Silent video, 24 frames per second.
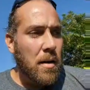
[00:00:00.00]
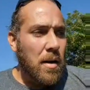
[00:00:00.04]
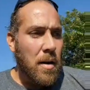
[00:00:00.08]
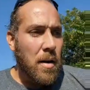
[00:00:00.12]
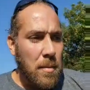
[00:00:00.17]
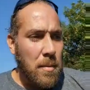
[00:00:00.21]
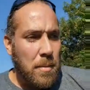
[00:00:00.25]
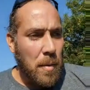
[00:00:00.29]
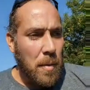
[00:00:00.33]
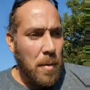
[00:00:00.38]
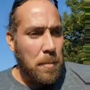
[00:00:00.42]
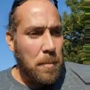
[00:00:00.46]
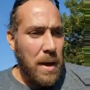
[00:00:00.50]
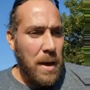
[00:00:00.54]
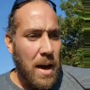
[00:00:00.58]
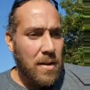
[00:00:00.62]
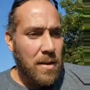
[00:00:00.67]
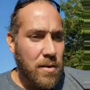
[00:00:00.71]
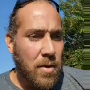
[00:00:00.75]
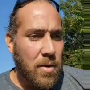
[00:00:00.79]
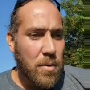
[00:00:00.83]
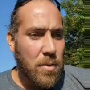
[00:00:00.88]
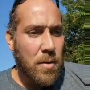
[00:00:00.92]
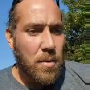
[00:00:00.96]
But back
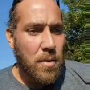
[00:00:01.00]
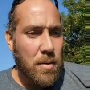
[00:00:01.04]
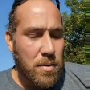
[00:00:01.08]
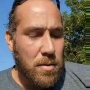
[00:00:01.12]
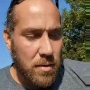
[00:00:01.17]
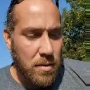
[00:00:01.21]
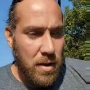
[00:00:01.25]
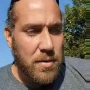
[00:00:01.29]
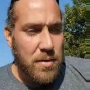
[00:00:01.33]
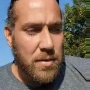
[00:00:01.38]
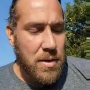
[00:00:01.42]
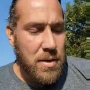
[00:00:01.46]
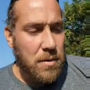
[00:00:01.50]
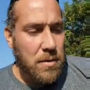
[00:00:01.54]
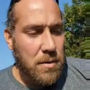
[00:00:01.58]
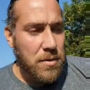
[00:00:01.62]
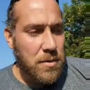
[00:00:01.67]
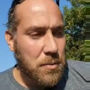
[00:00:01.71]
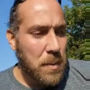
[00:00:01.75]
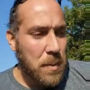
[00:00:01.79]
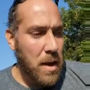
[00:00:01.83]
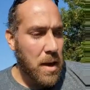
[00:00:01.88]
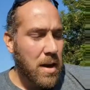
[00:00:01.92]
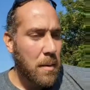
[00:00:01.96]
to, still
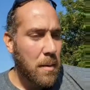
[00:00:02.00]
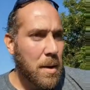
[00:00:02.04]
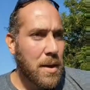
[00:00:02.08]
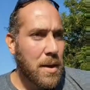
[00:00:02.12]
speaking about the